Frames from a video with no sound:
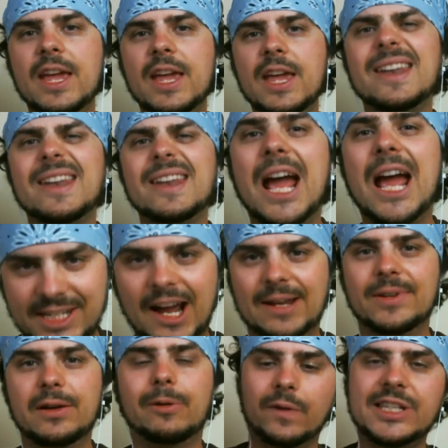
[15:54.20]

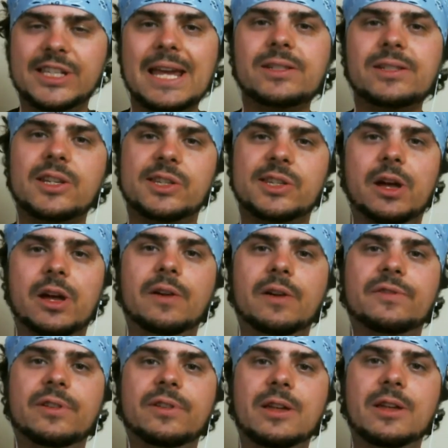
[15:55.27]
it's time for me
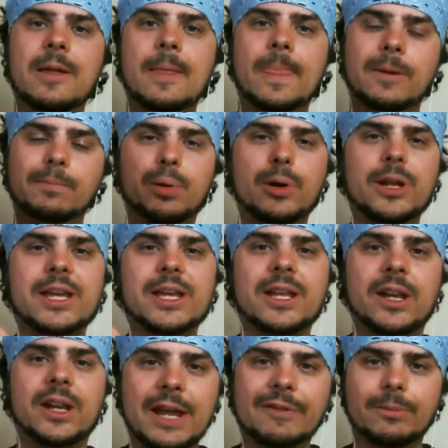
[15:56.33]
to start taking more of
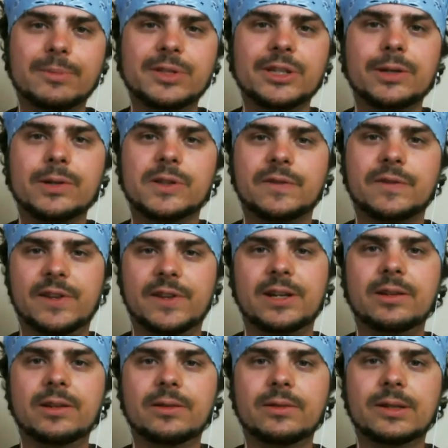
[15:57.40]
Sandy's stuff
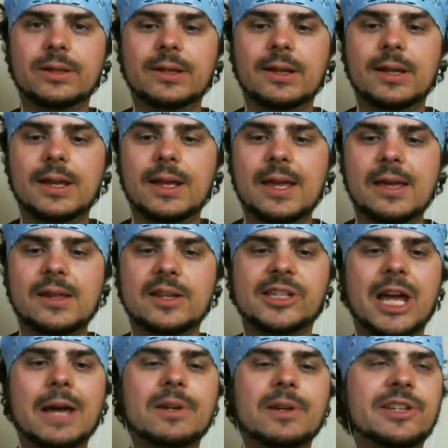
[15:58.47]
and putting it in Abram's
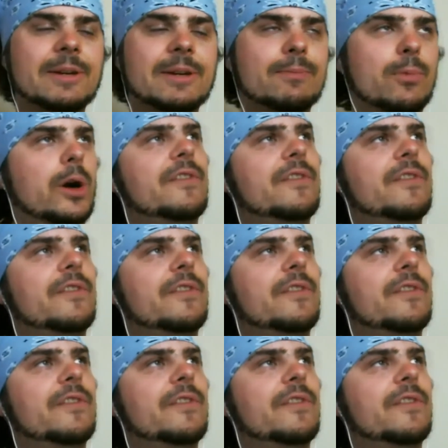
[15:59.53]
newsfeed.